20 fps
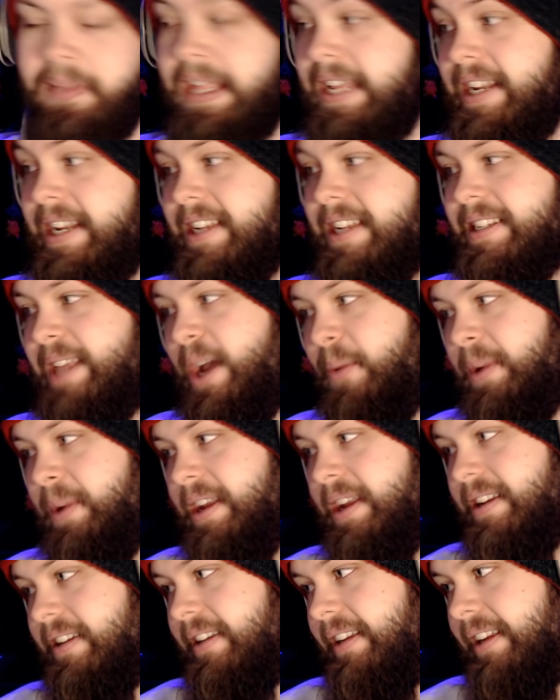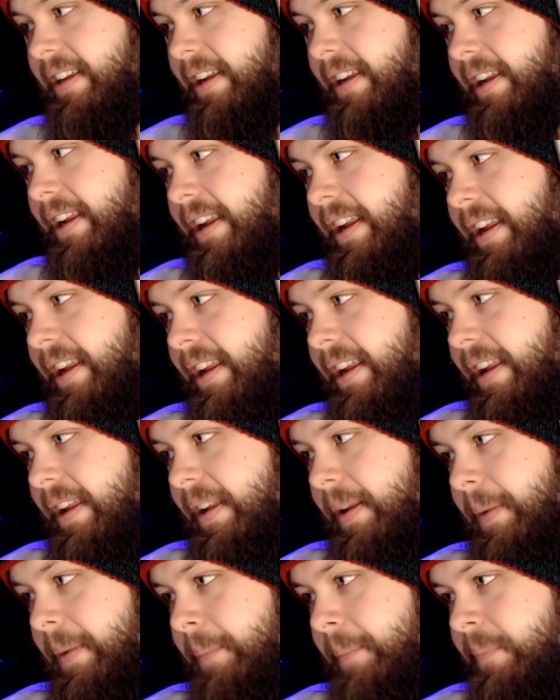That is how we end it.
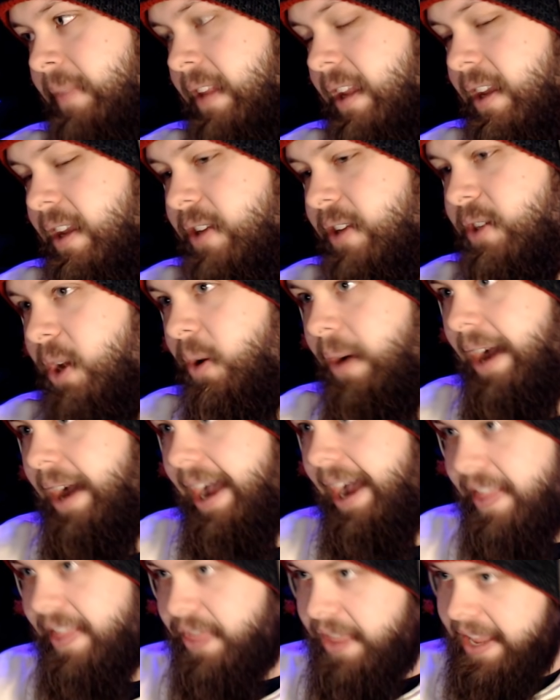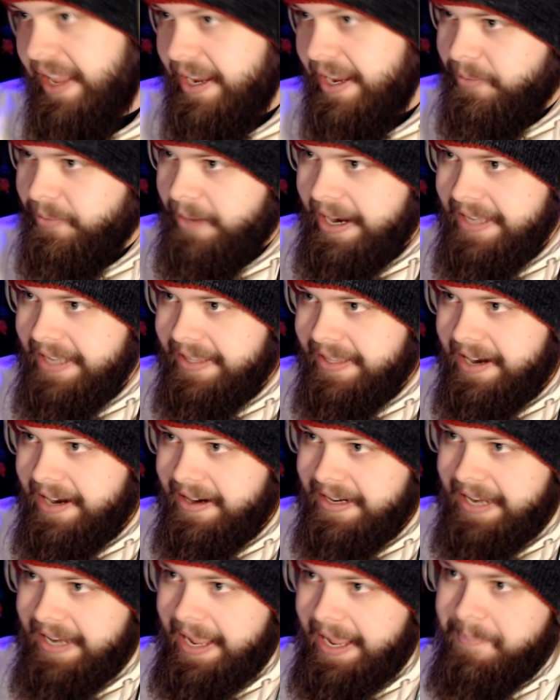So I think right
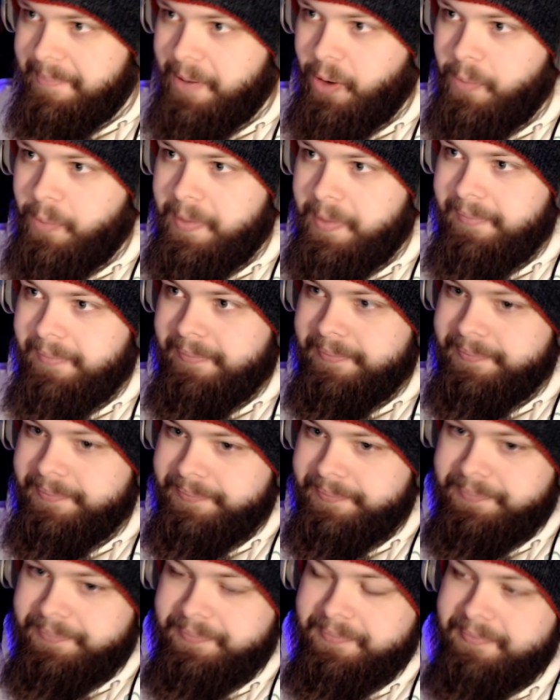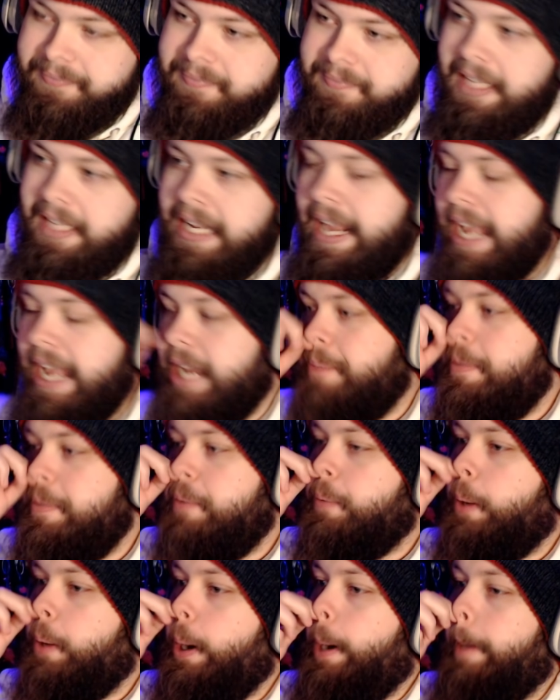there in that moment, and I could
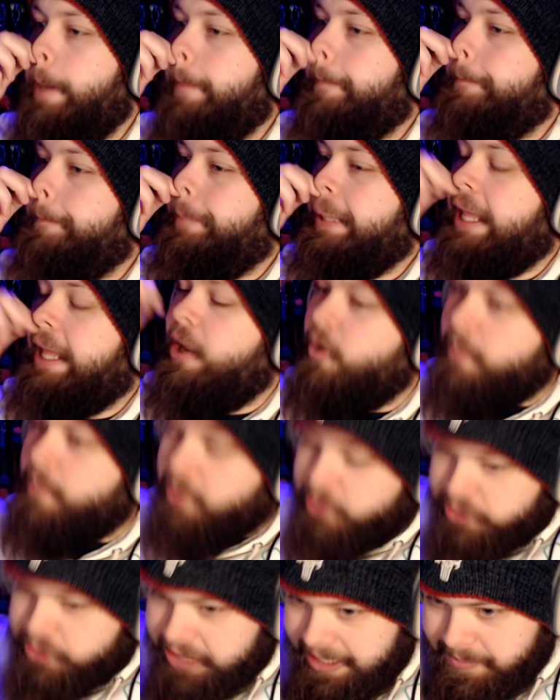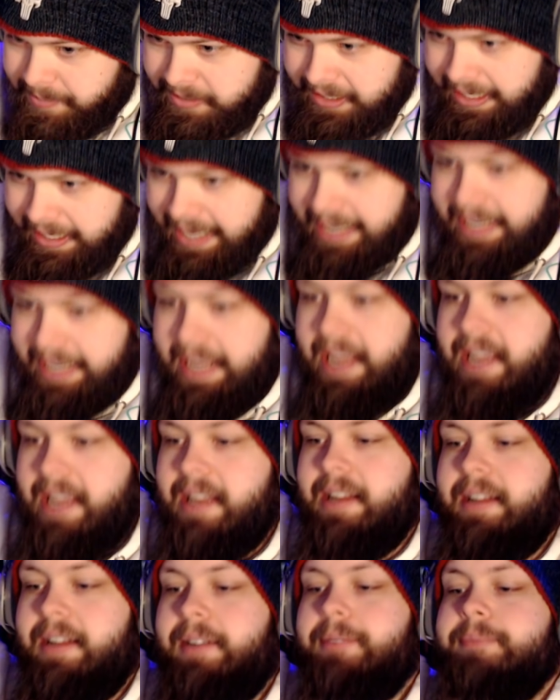be wrong, but that almost seems like
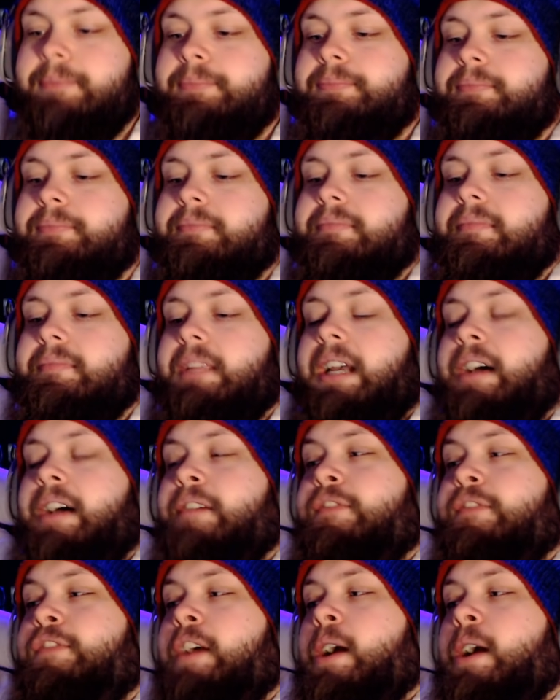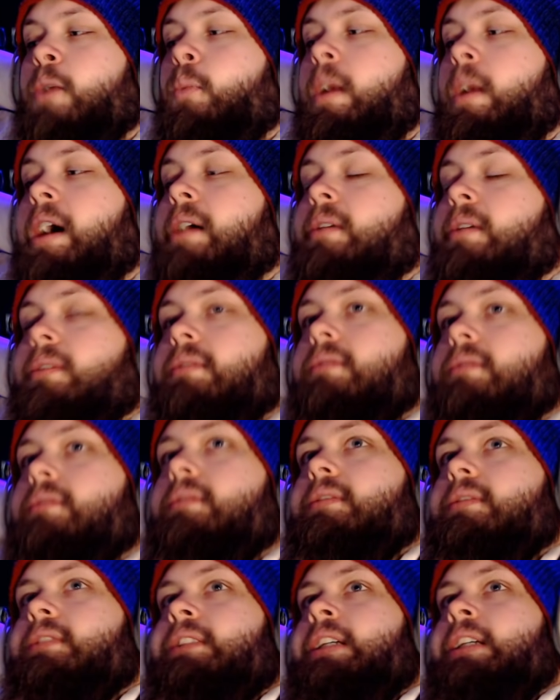a farewell
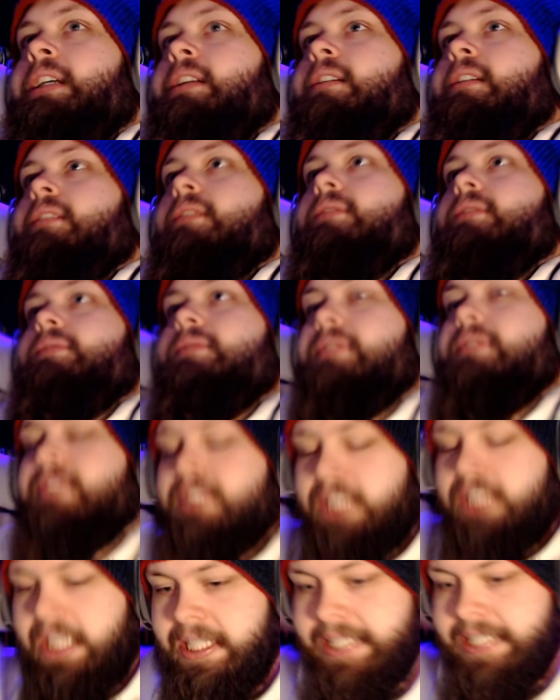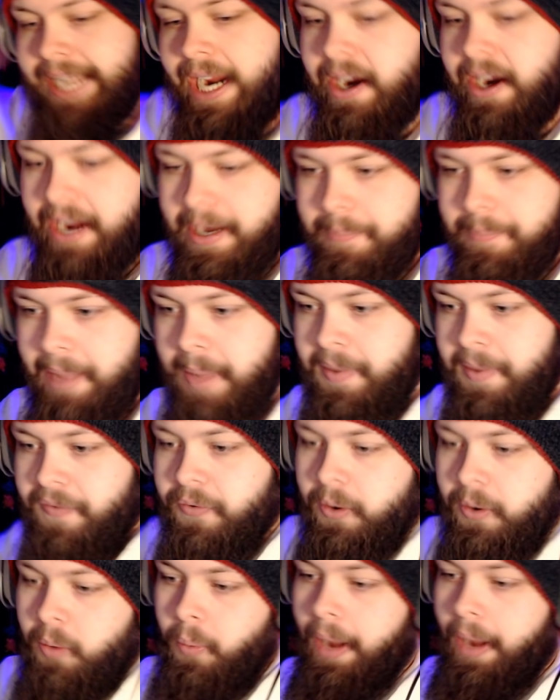to Derek, maybe
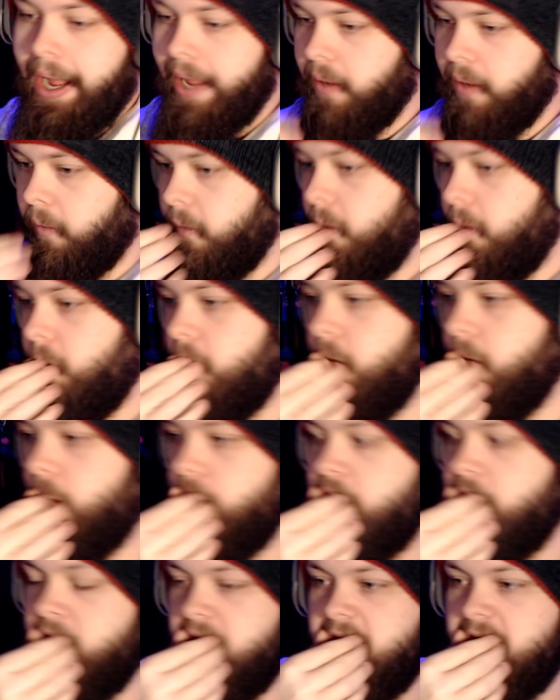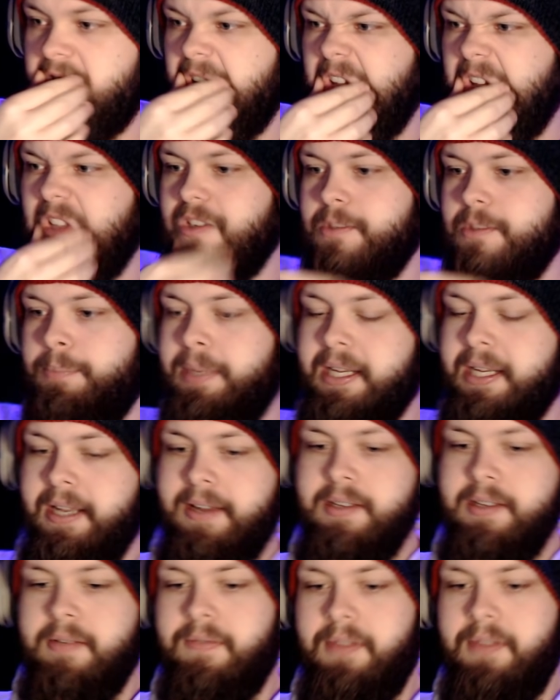for a while, in a sense,
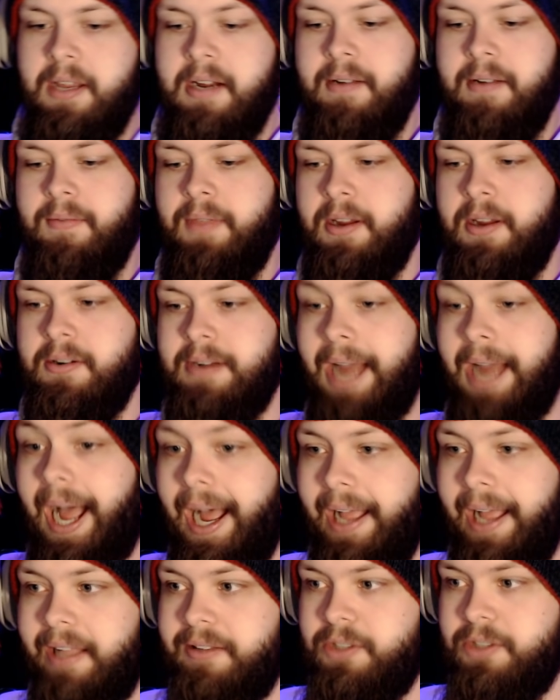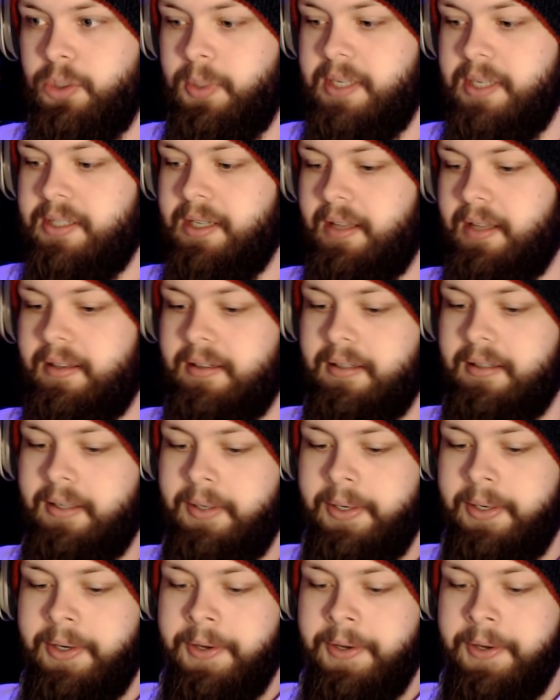because of their nod to each other.